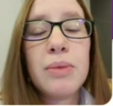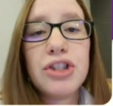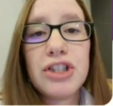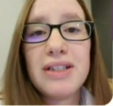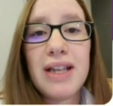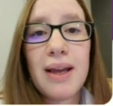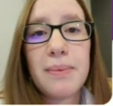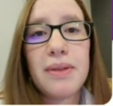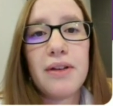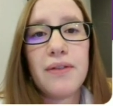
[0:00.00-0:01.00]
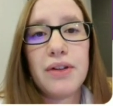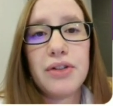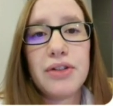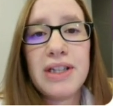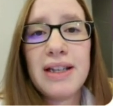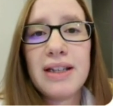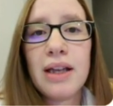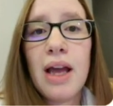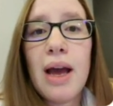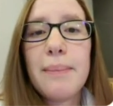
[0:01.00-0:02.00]
much depth of
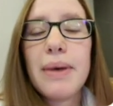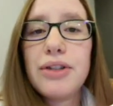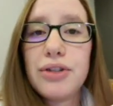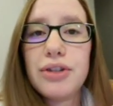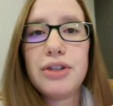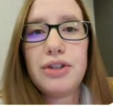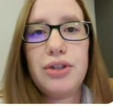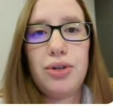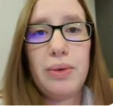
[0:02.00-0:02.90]
understanding by just